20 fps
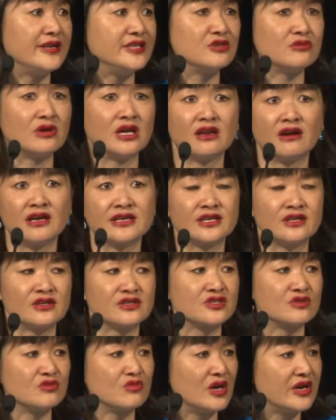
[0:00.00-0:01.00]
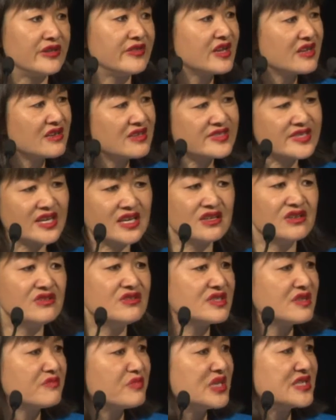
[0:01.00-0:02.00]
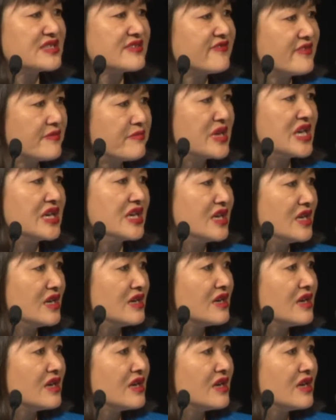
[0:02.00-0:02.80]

Do I like X or Y? They're going to say, who's the best for me?